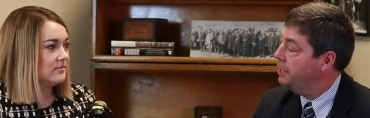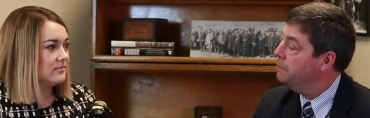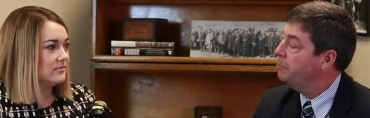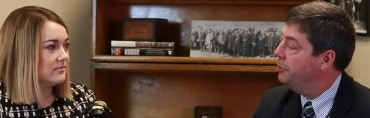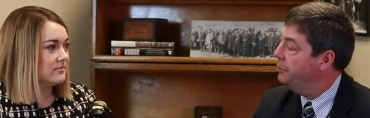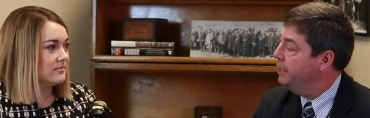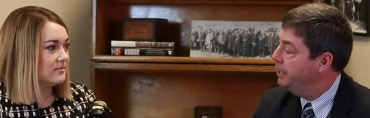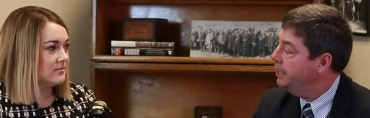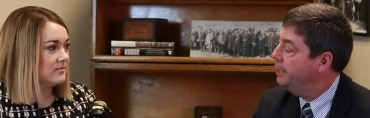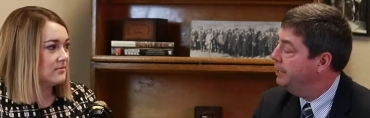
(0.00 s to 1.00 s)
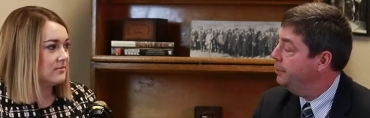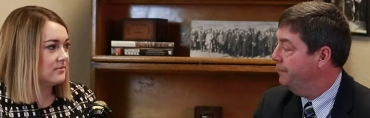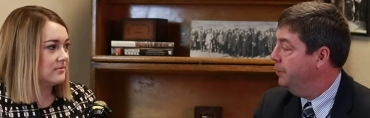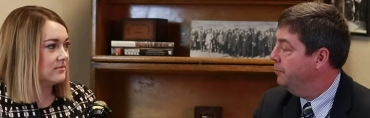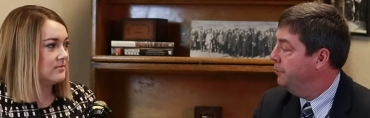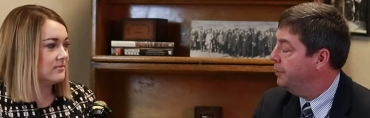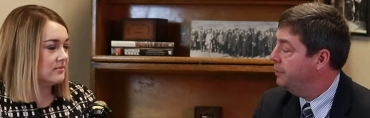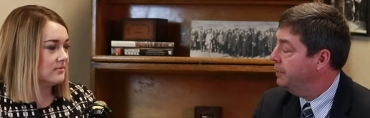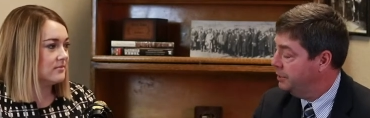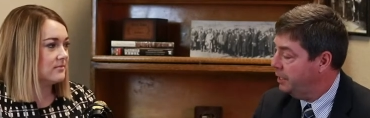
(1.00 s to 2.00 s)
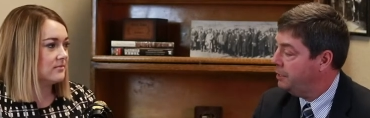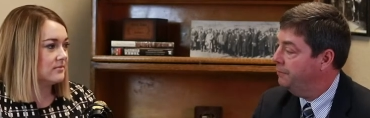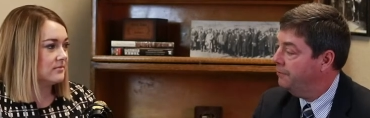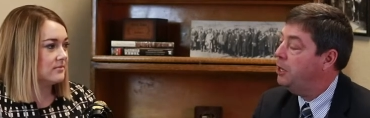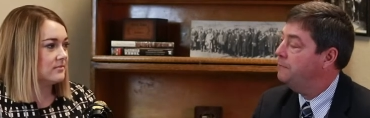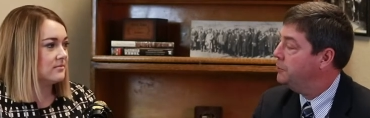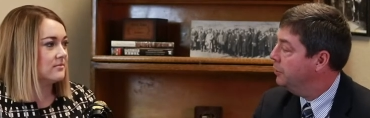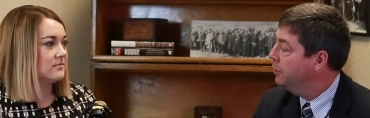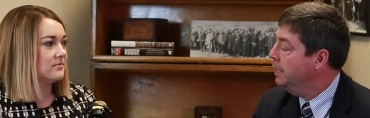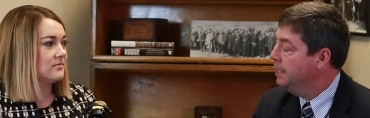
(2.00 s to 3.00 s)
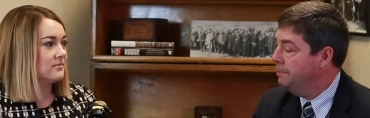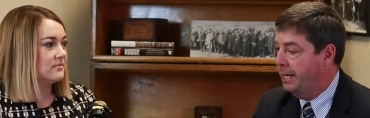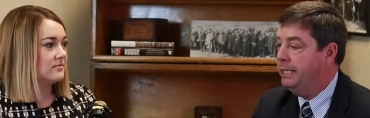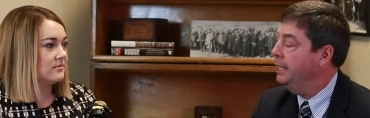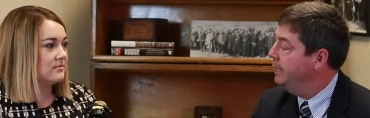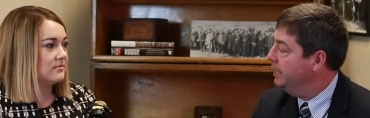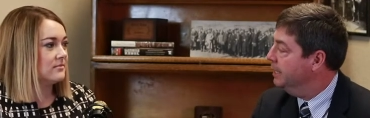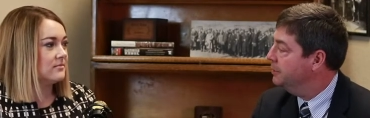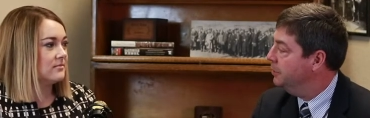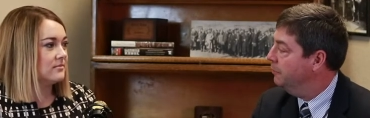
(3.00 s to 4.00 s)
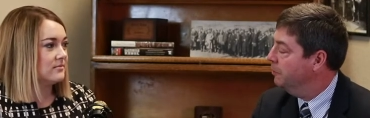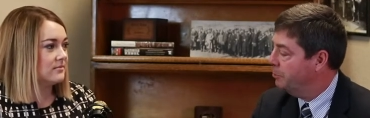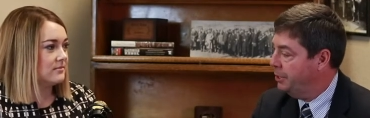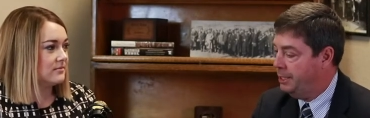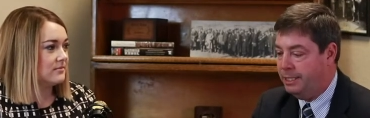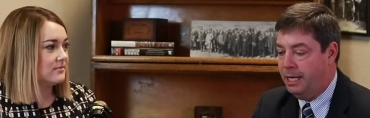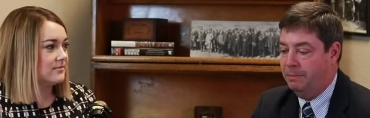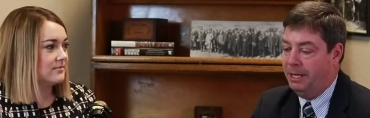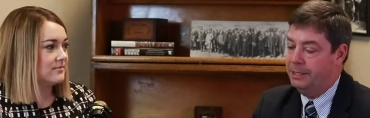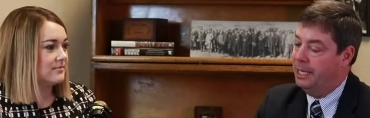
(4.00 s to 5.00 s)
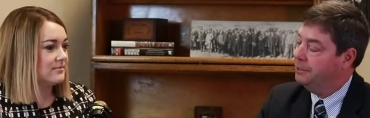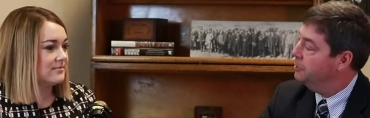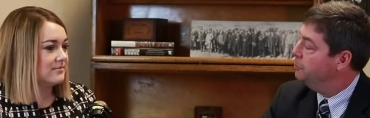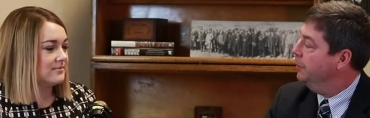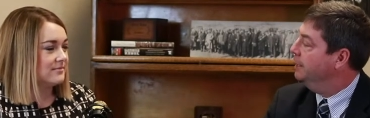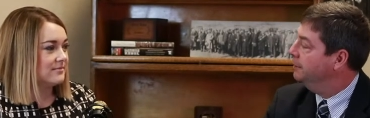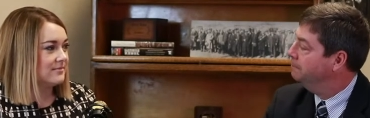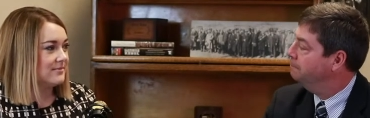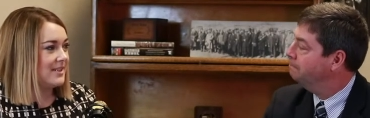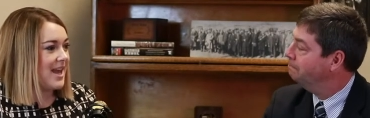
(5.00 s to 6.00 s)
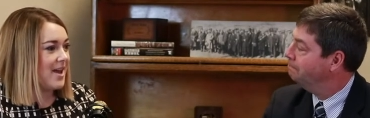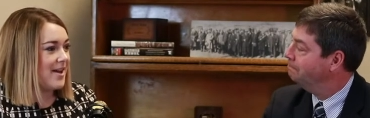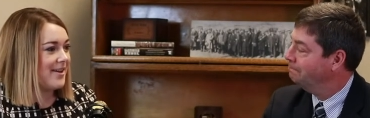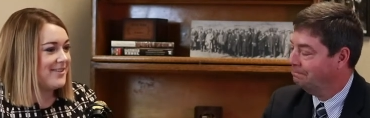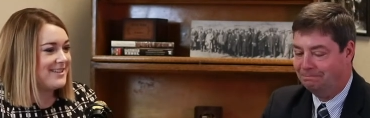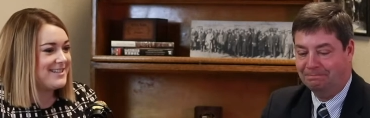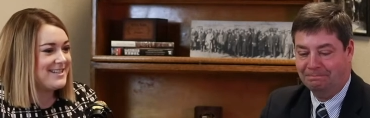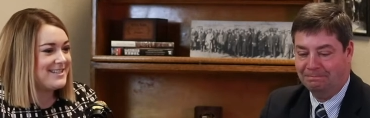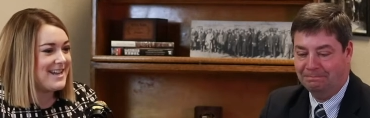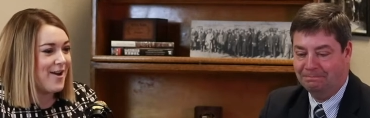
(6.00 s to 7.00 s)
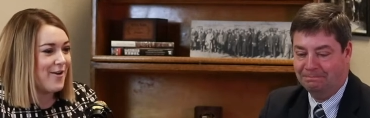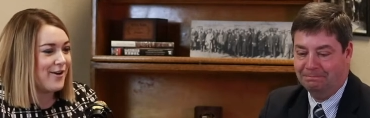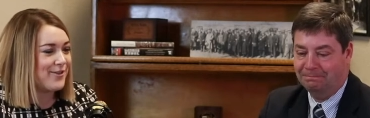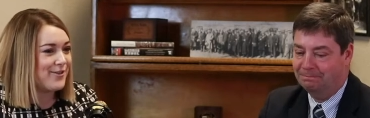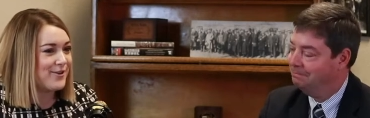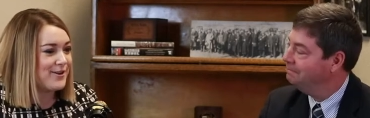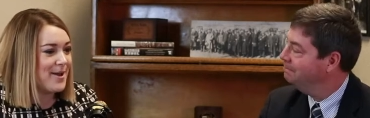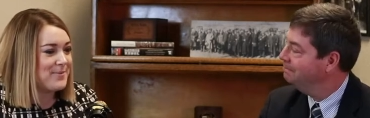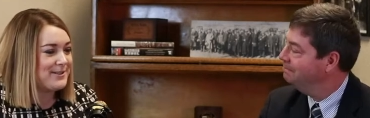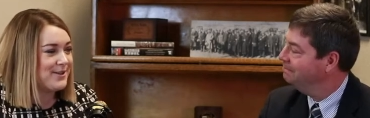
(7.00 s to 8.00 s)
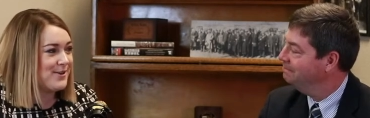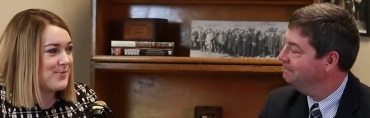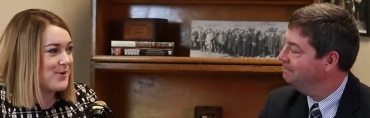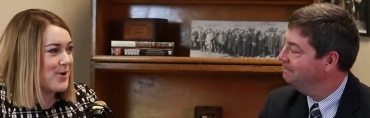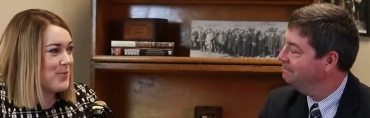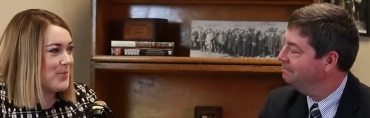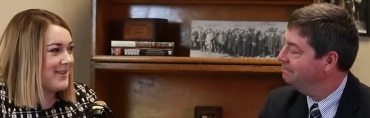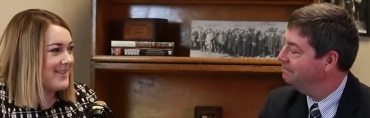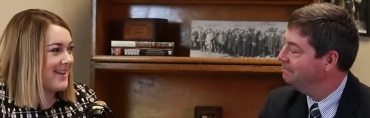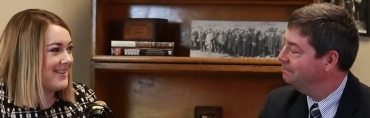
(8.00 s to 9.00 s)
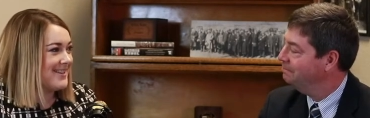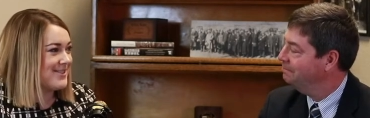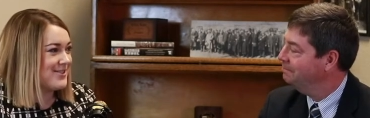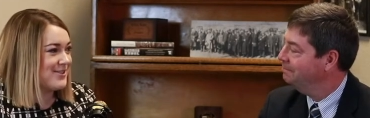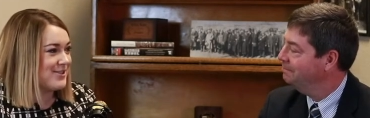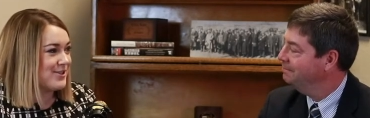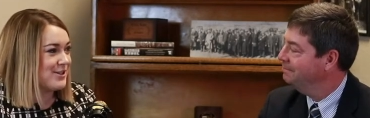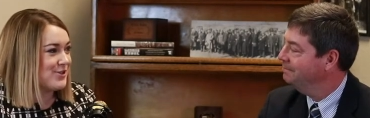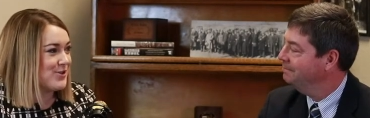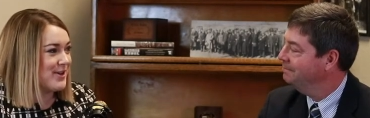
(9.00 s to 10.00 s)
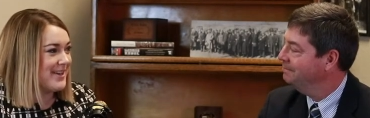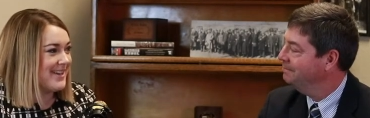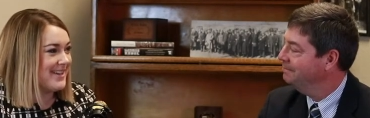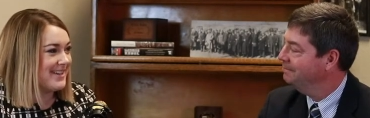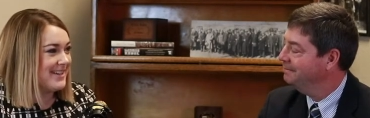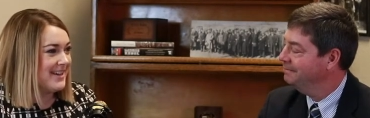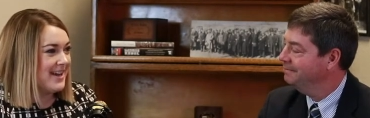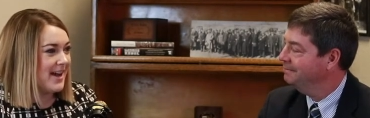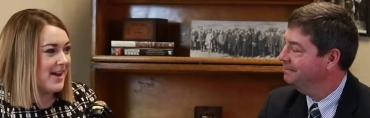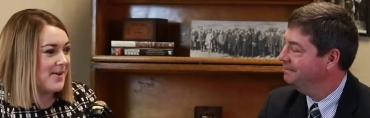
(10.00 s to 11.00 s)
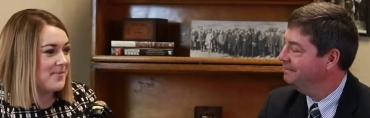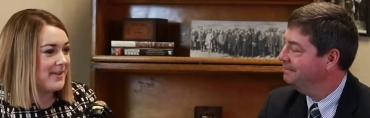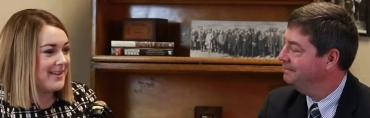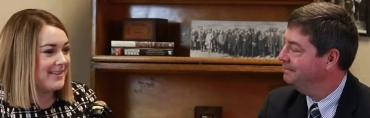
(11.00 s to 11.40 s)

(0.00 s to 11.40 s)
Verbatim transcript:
Speaker 1: second part of the interview with Executive Officer Mike Honeycutt. So we're pretty excited about that this week
Speaker 2: yeah, this is now our third episode, and we're hoping that listeners are enjoying and um,